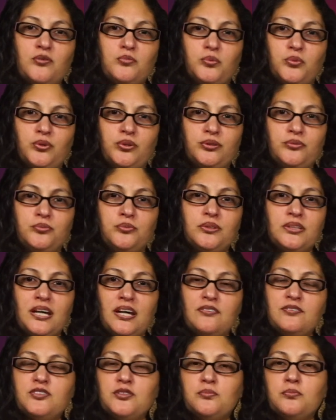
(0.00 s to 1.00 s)
Ward would
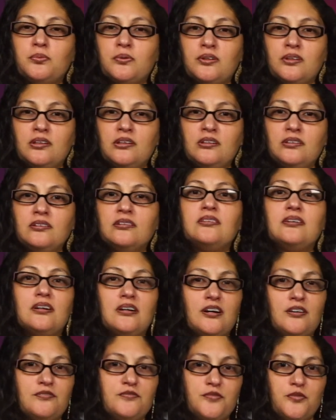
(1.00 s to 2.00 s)
have to be
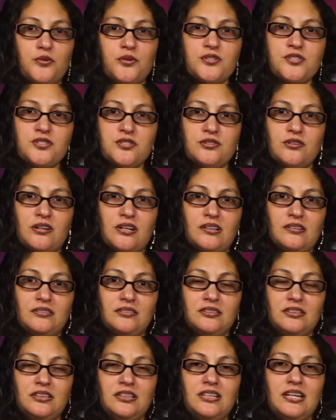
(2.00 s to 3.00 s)
a 4-star.
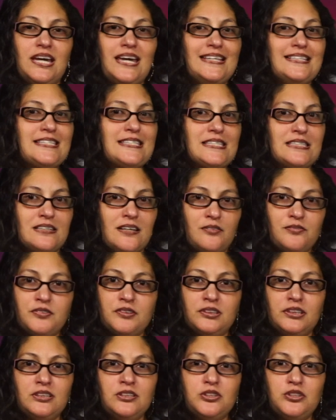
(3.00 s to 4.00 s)
It's
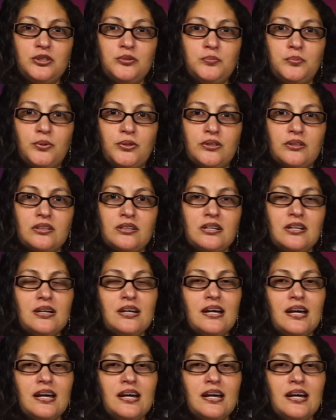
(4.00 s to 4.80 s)
definitely a good book.